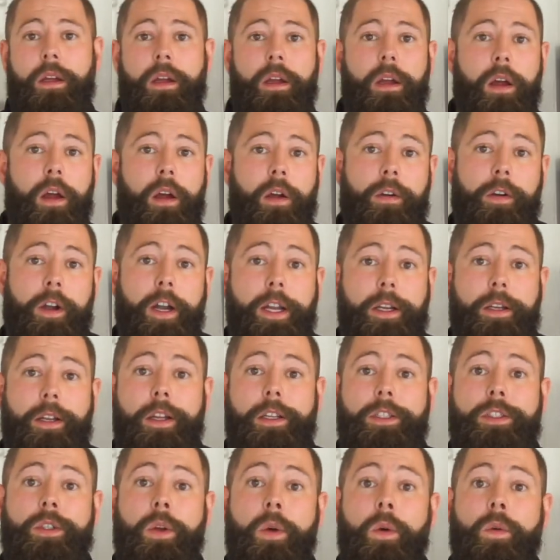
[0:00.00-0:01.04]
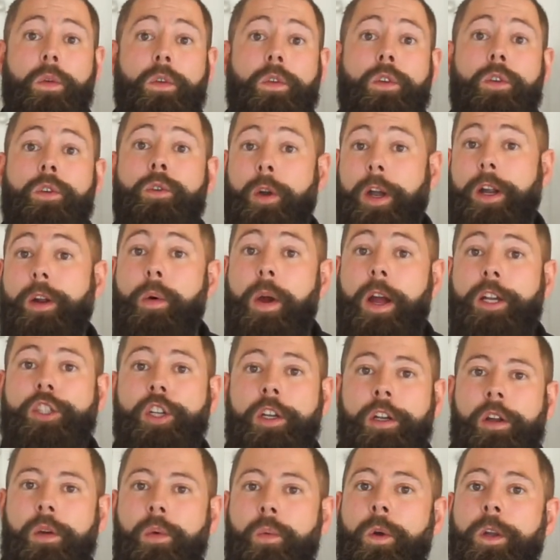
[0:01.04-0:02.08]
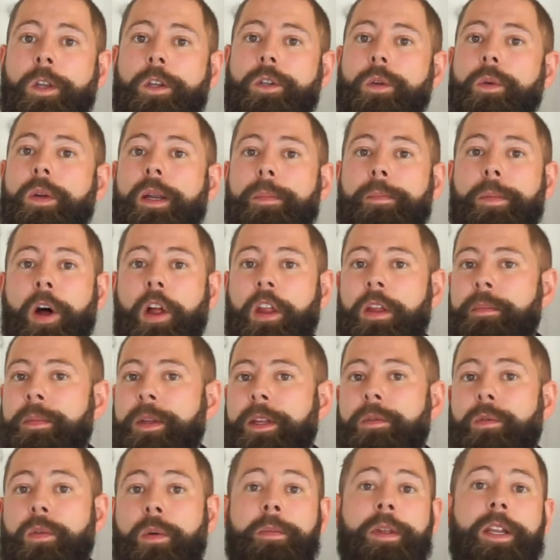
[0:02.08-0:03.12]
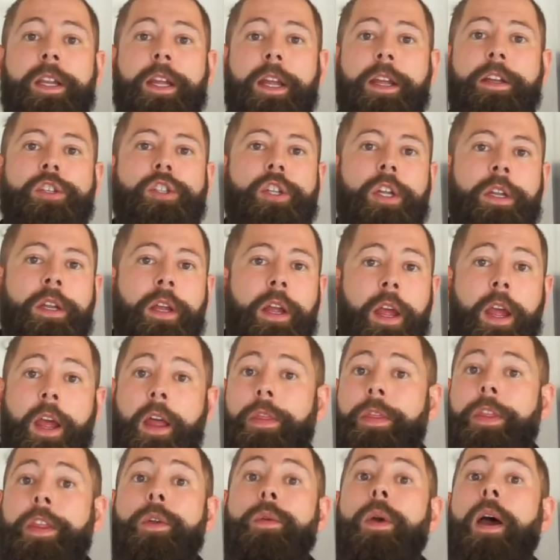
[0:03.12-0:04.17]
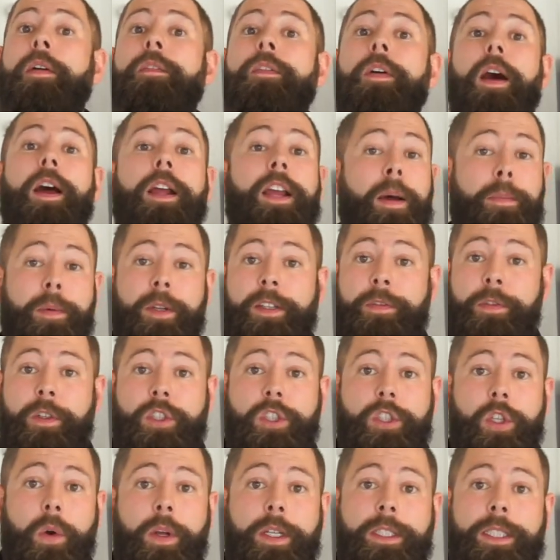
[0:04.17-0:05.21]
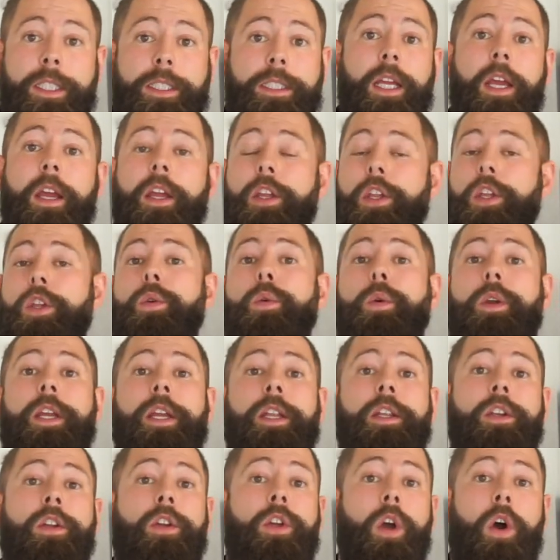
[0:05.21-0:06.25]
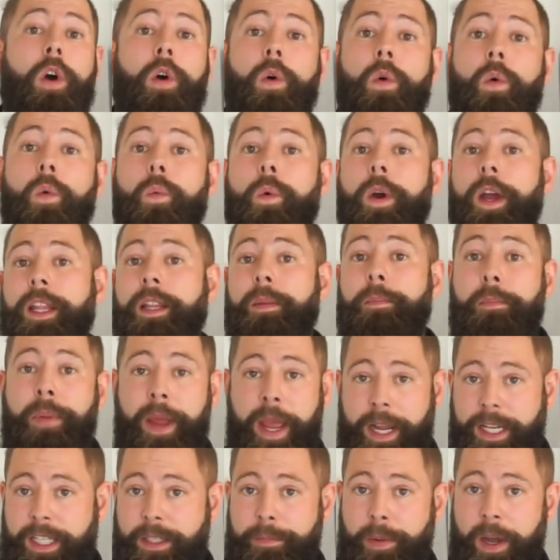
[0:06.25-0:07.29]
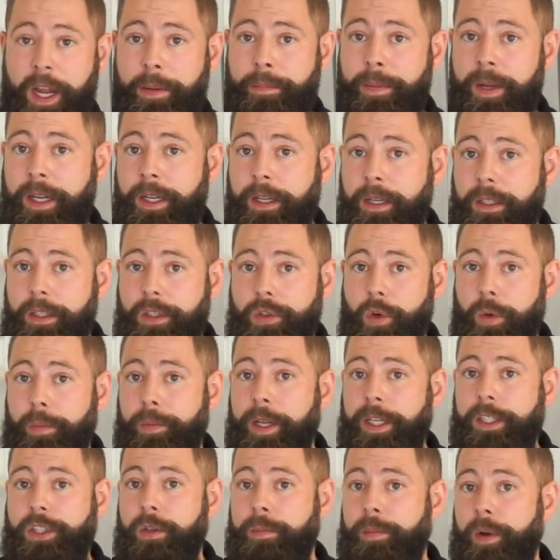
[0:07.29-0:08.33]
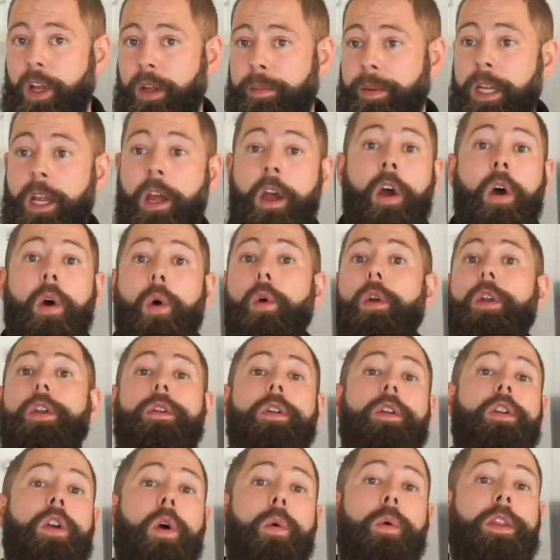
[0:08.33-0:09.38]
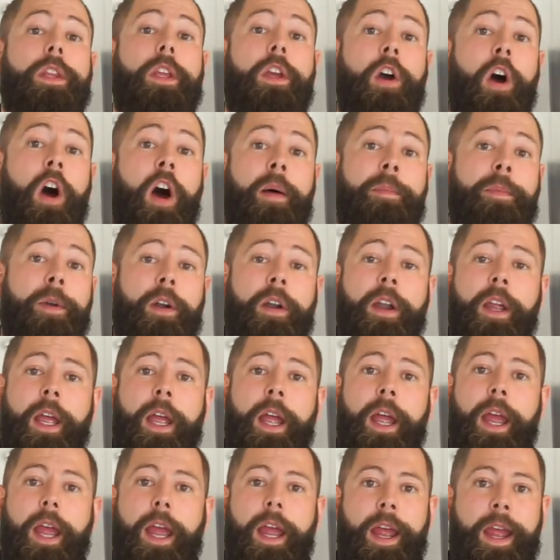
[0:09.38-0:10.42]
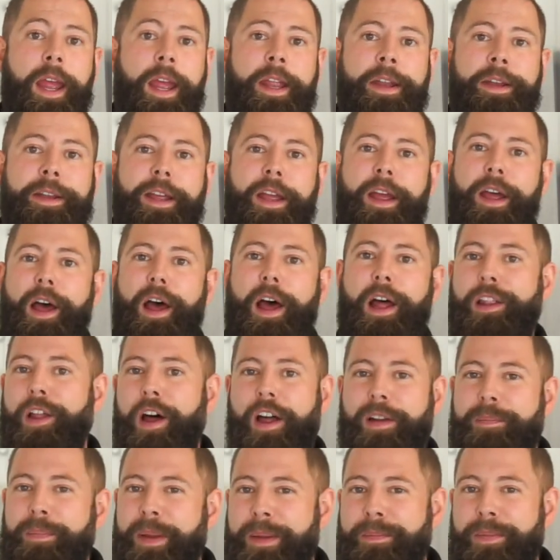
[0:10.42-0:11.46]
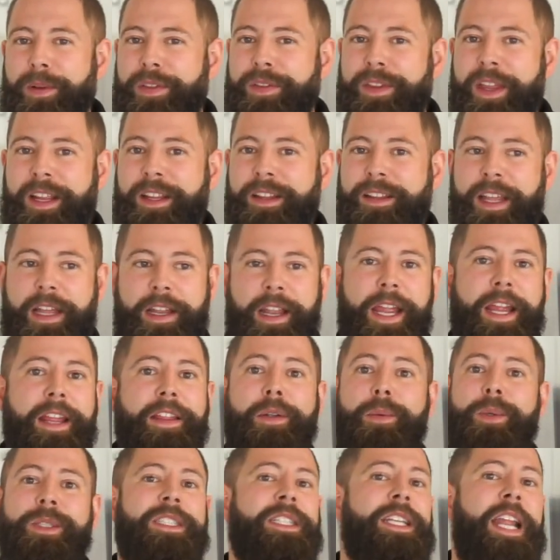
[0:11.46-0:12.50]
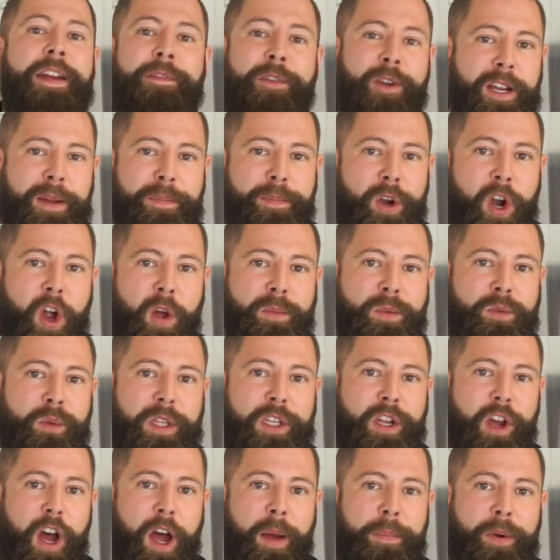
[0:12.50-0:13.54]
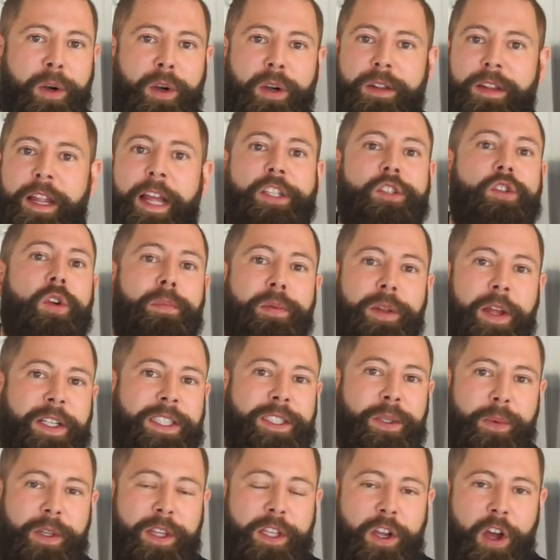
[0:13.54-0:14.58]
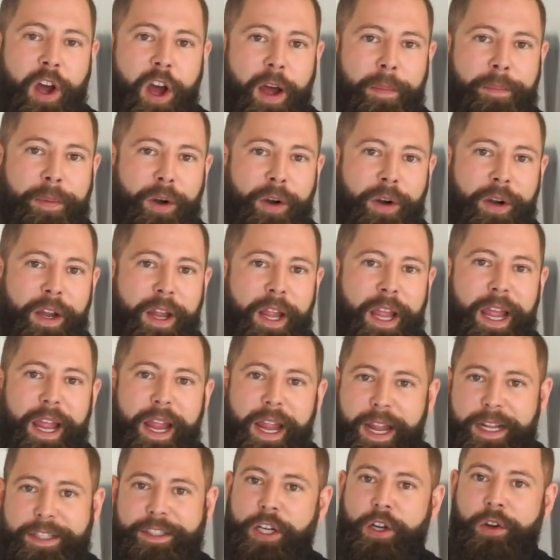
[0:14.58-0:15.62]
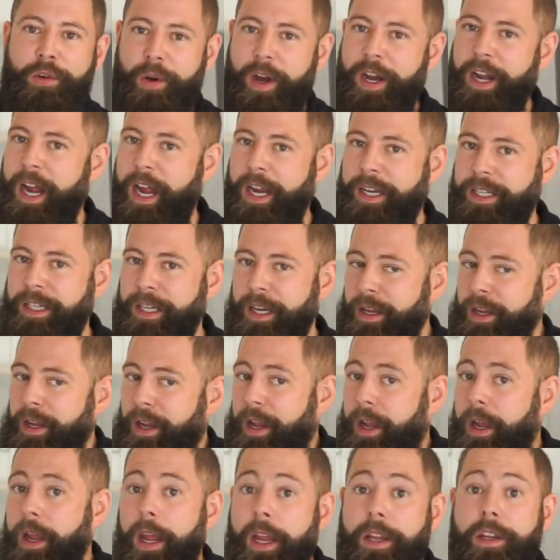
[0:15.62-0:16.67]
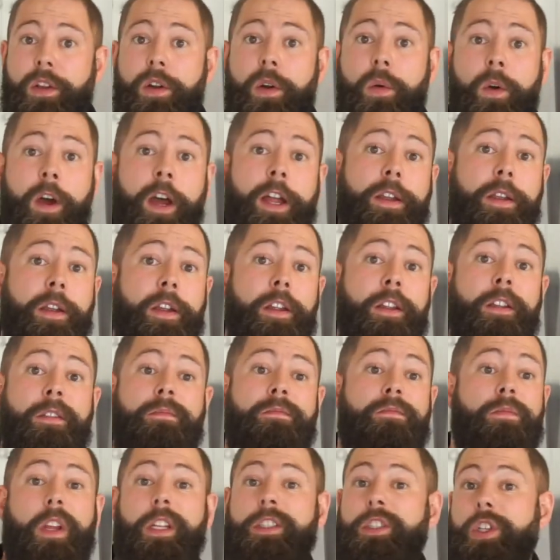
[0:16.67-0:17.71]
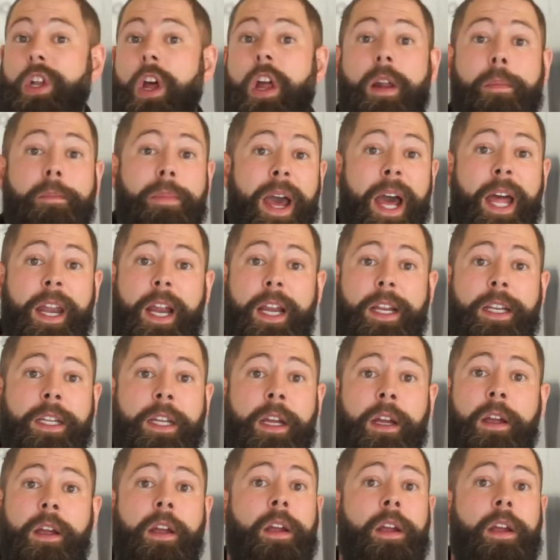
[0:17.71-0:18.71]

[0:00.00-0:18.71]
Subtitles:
All right, so great question. When you're doing a Poly B remediation, you have a couple different choices. You can go with PEX piping to replace your Poly B, or you could go with copper. And a lot of people think that, hey, there was never any problems with copper, let's replace it with copper. It's a great idea. And you know what? It's not a bad idea.